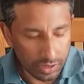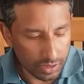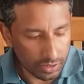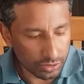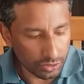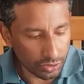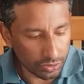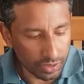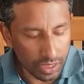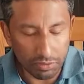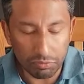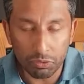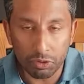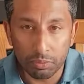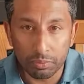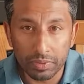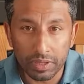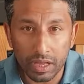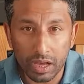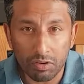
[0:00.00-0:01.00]
So that will
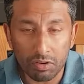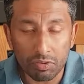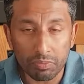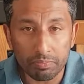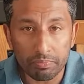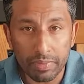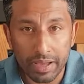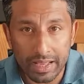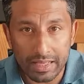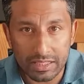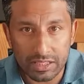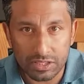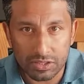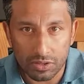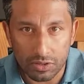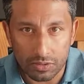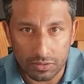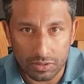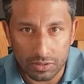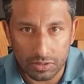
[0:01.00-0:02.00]
be our base
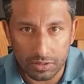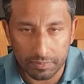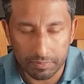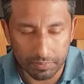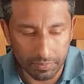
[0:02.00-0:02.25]
sauce.